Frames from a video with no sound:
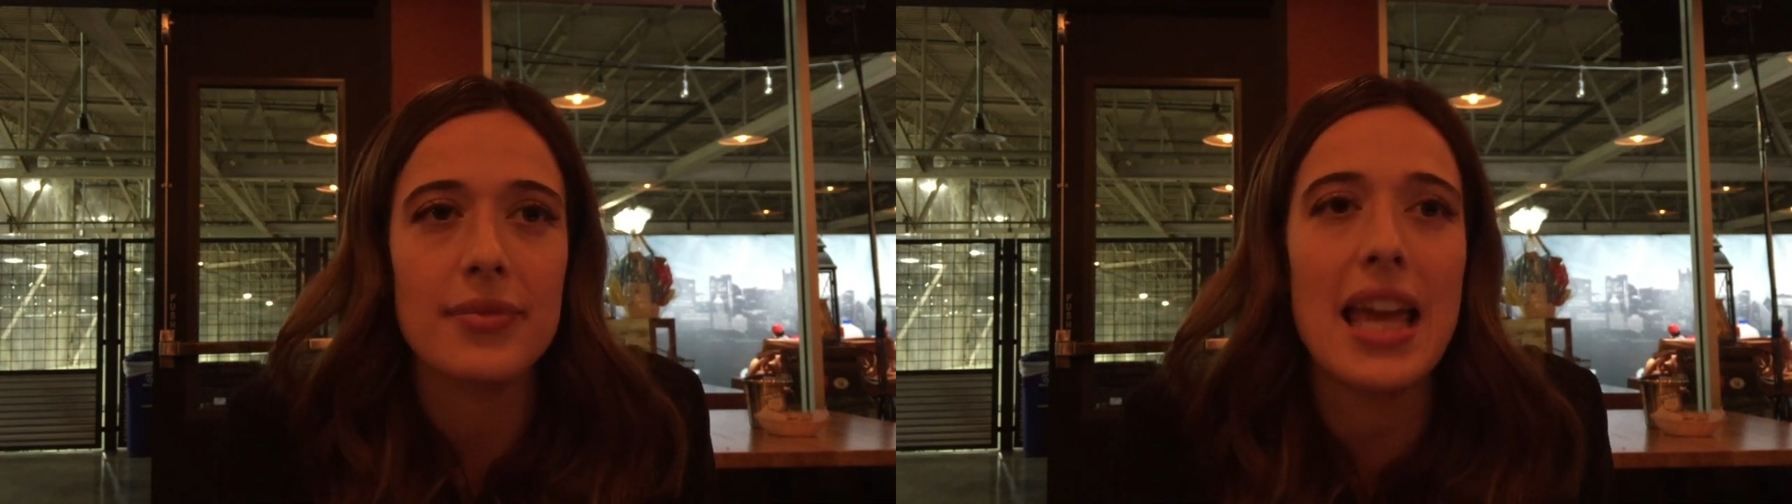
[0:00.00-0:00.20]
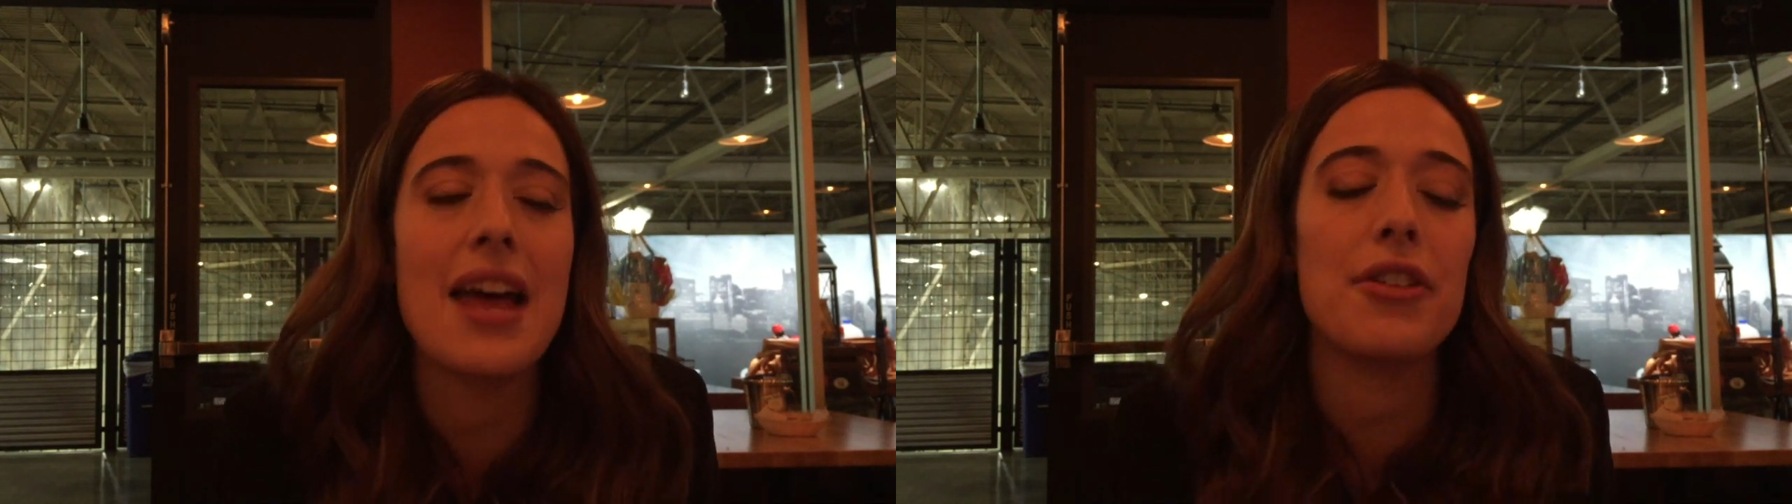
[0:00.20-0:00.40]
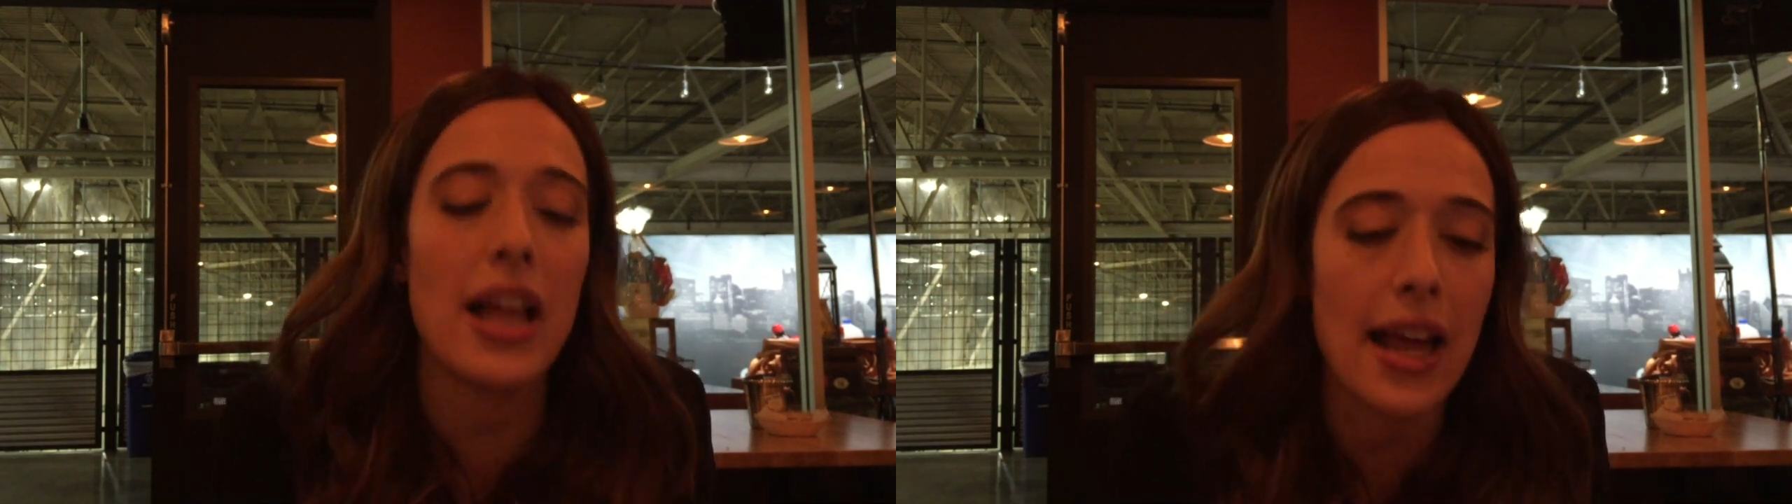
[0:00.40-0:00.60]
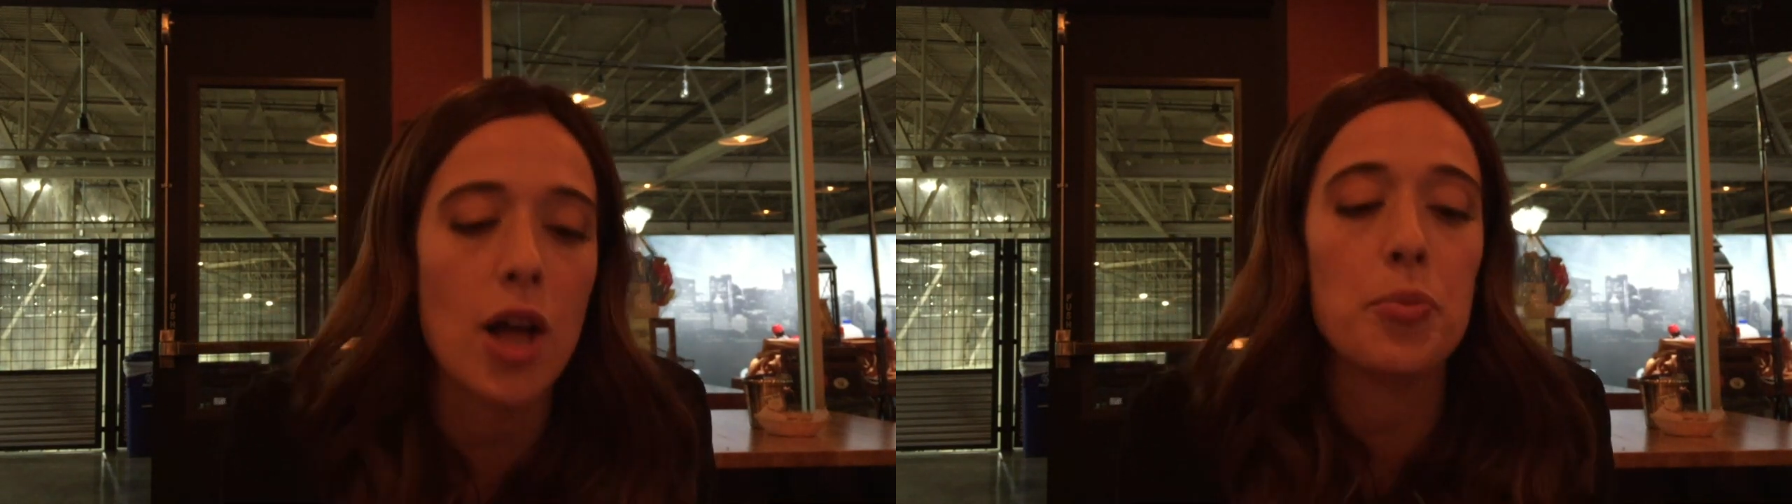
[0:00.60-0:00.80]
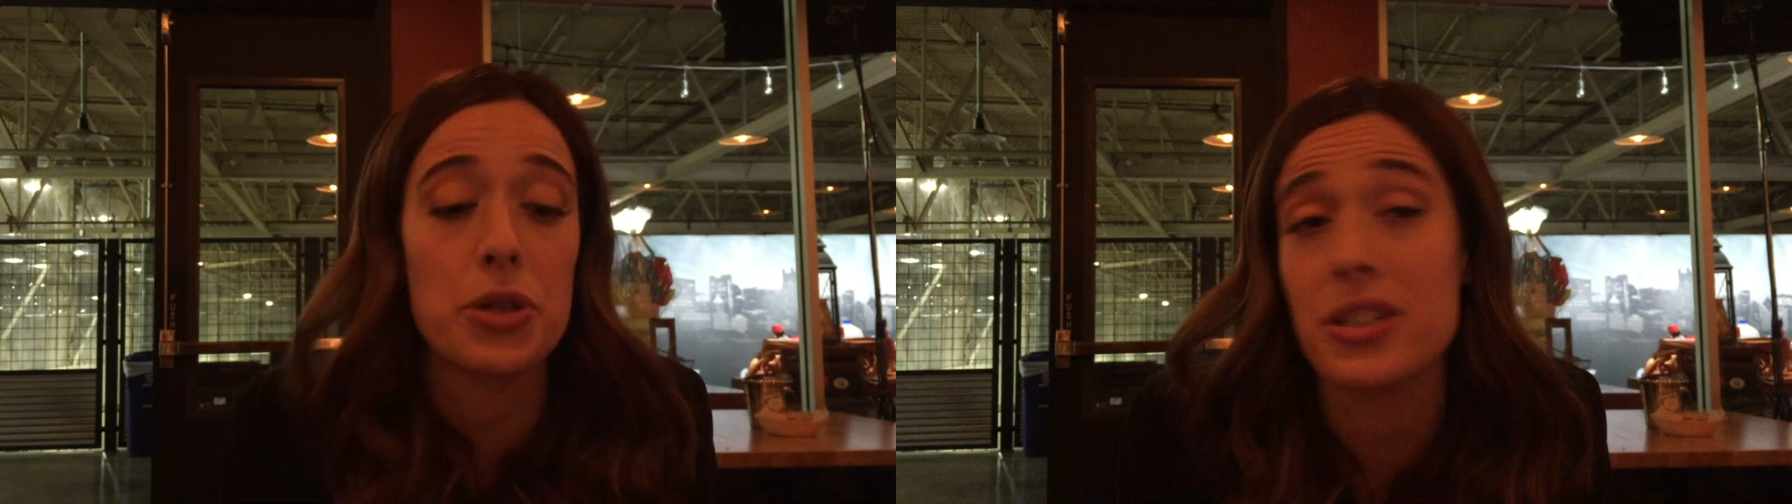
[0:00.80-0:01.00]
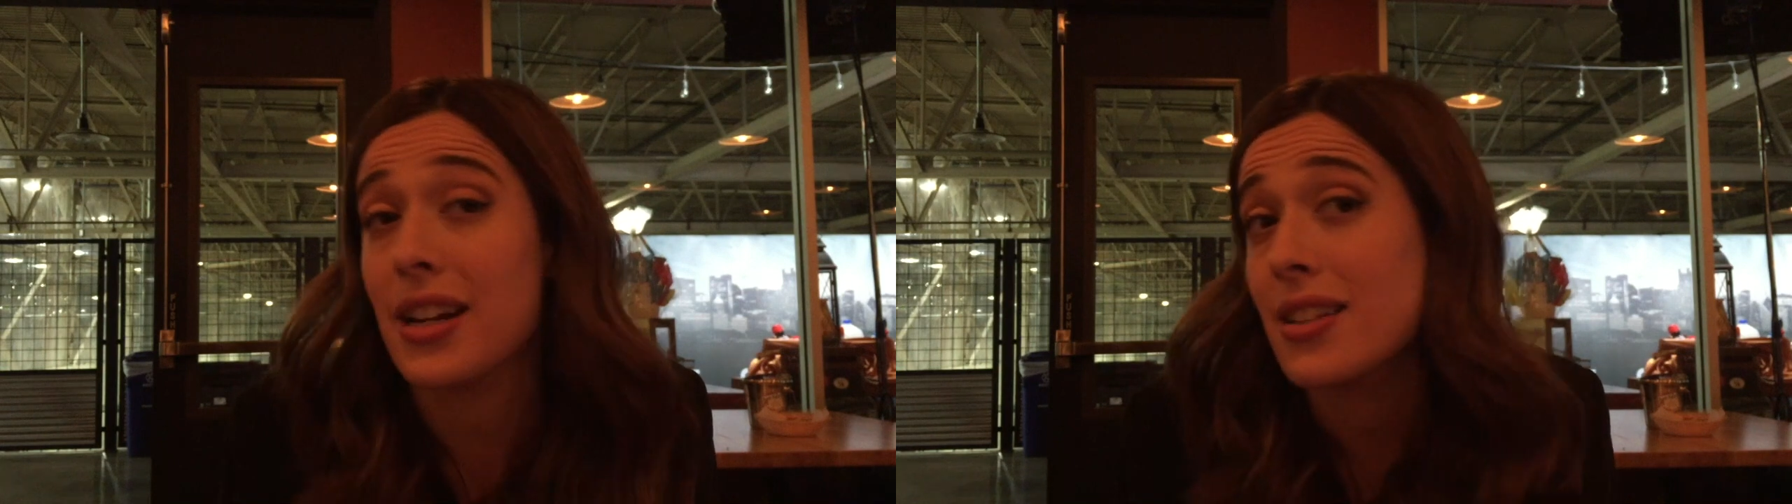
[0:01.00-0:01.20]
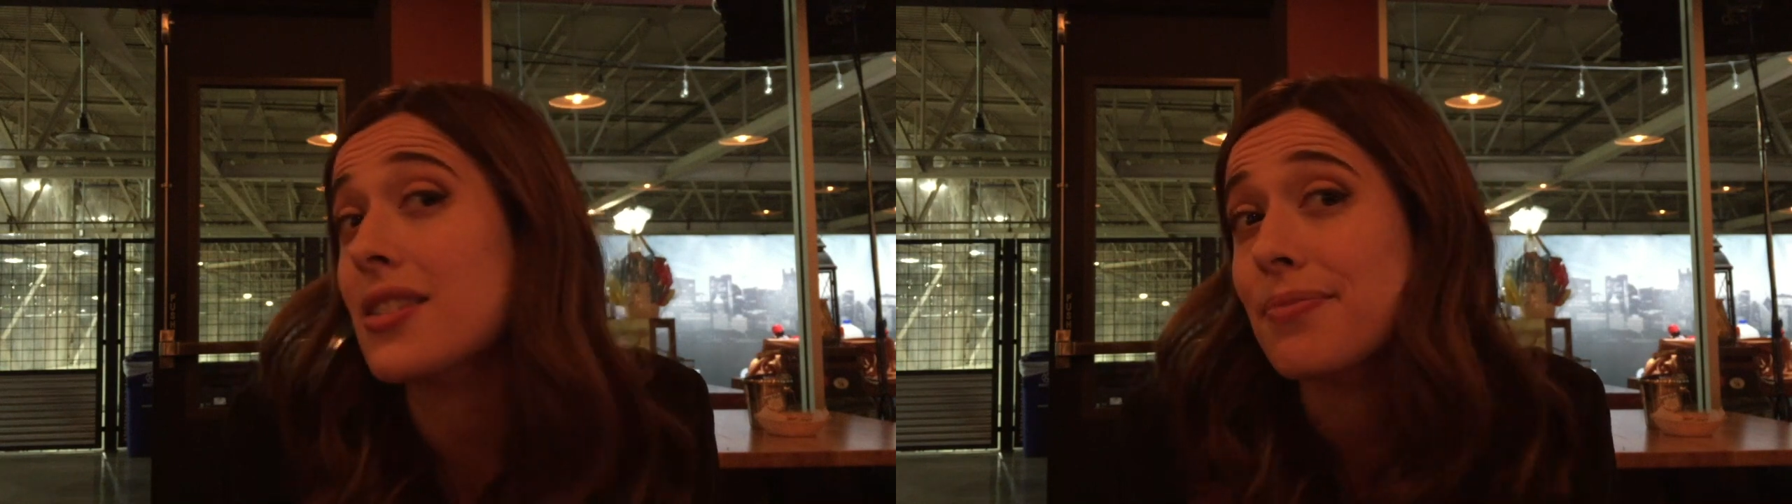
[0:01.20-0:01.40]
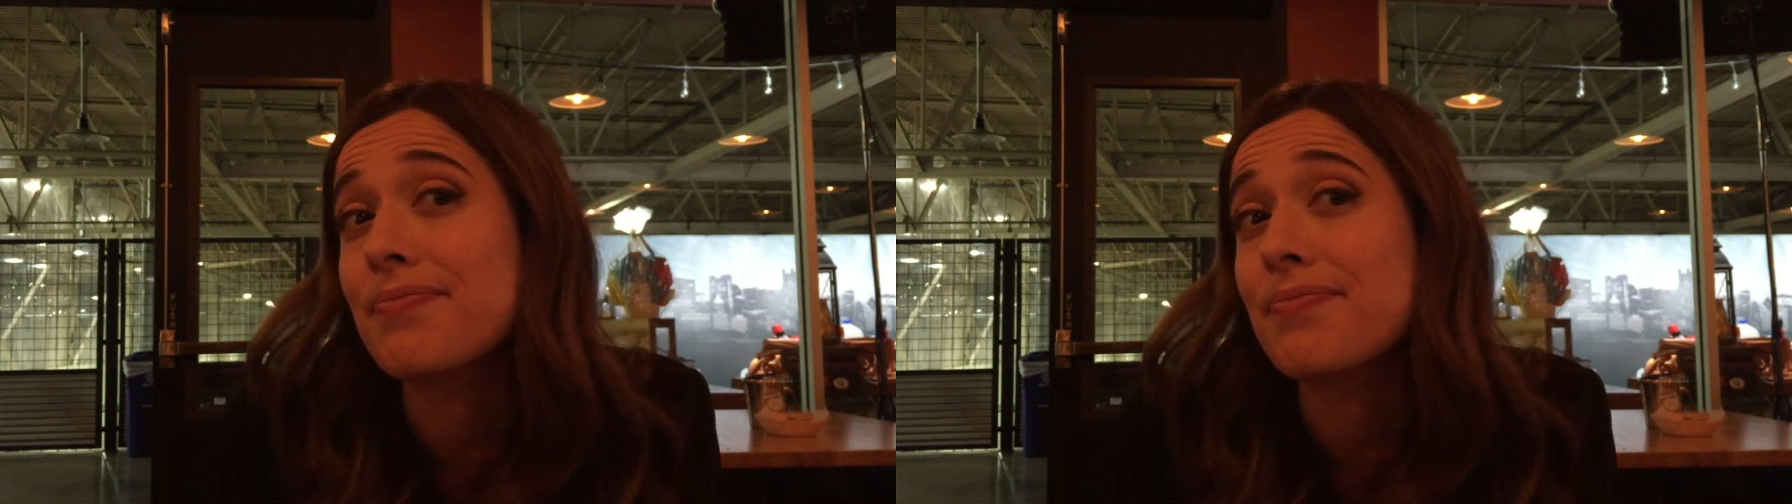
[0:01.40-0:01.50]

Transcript: And I have a lot of help, which is nice.